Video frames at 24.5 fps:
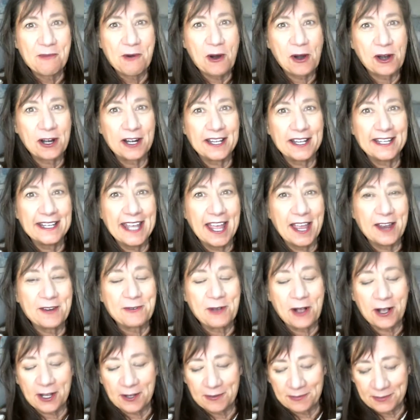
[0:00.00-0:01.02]
morning and
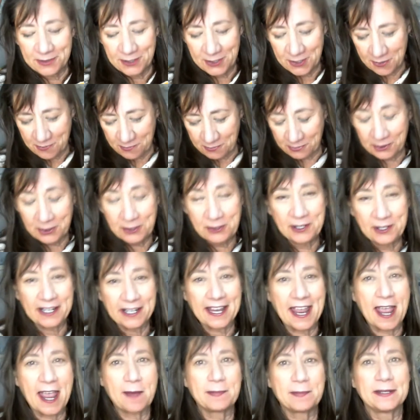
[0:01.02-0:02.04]
welcome to Brewing
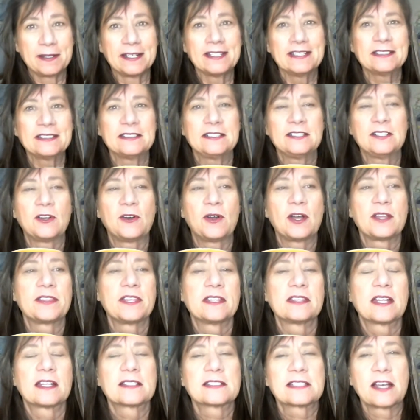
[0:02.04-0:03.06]
Happiness. You know, I
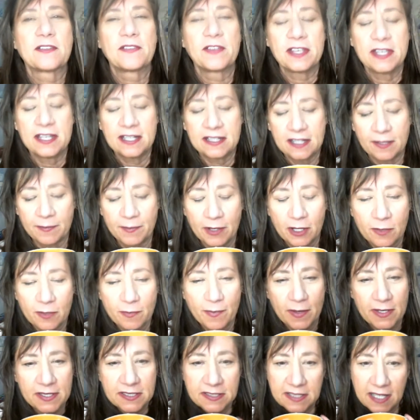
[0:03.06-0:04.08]
think that's how they get the milk
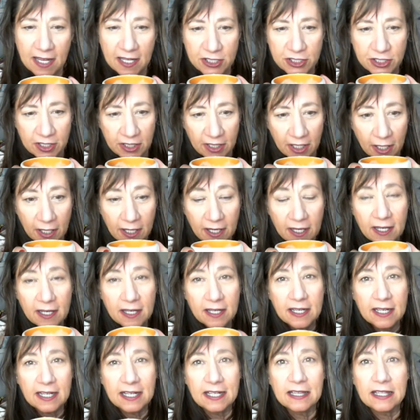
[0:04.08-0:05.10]
mustache in the
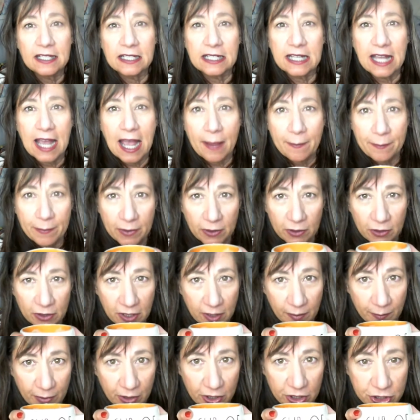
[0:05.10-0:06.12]
in the got milk
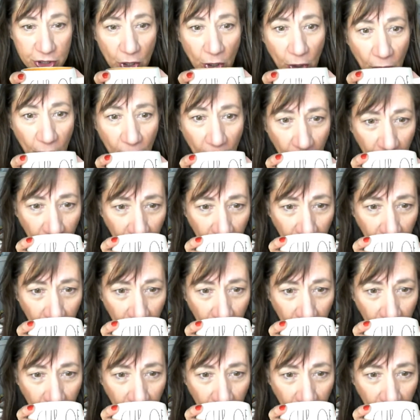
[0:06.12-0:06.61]
commercial.